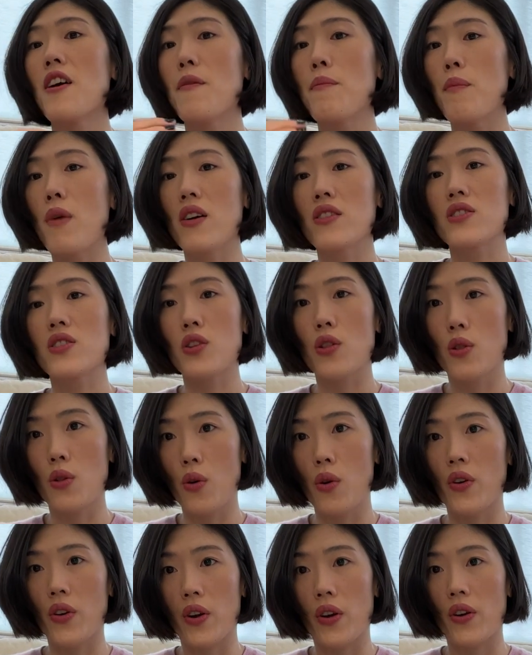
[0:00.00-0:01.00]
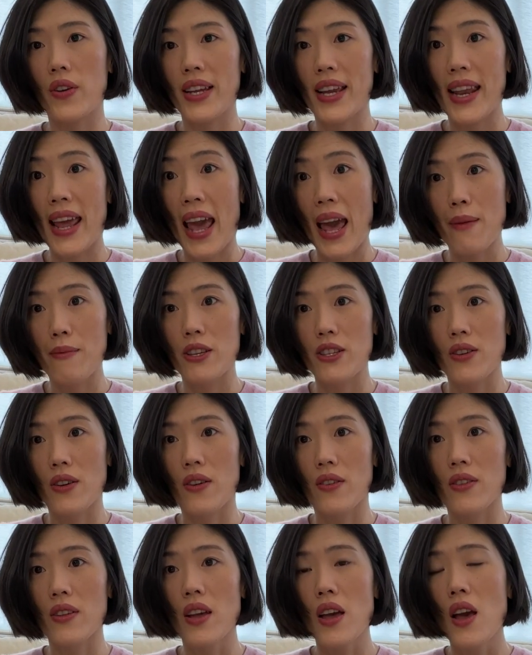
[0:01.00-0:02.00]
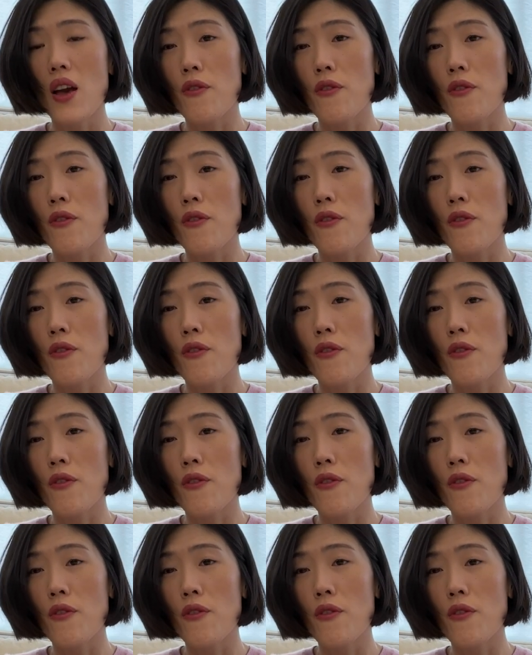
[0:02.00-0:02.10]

much longer than Amazon.